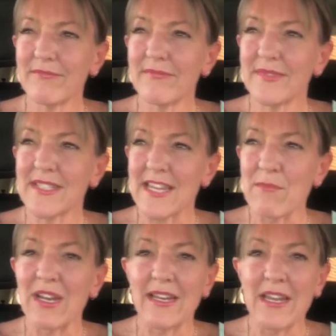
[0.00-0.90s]

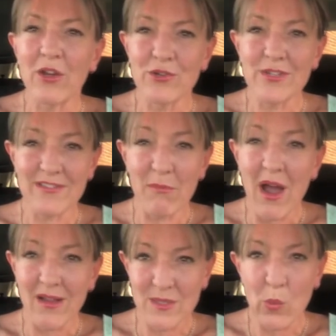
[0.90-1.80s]
seemingly hundreds of
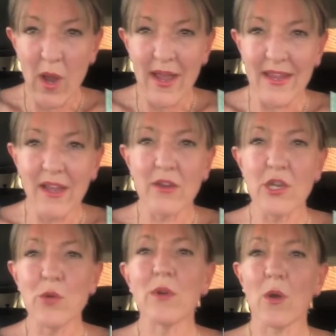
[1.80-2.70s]
miles away and
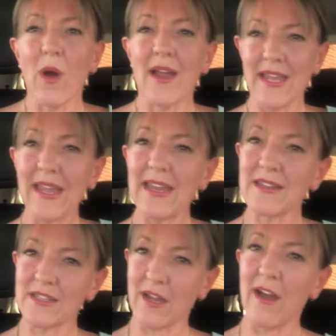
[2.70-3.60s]
who were quite keen
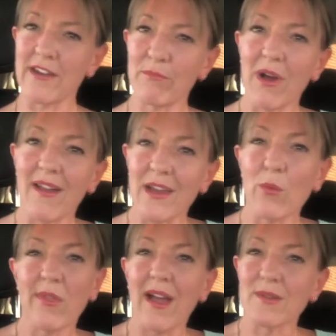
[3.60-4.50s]
to kind of buy it
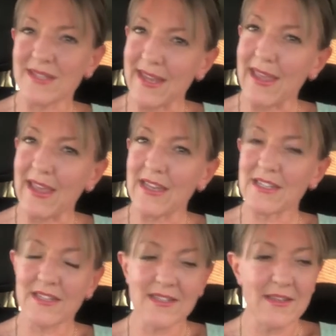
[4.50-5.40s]
without seeing
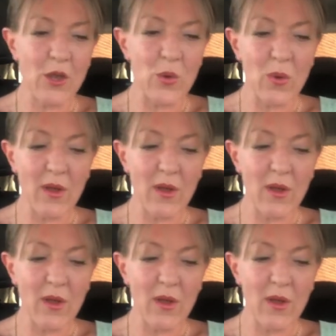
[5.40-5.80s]
it, so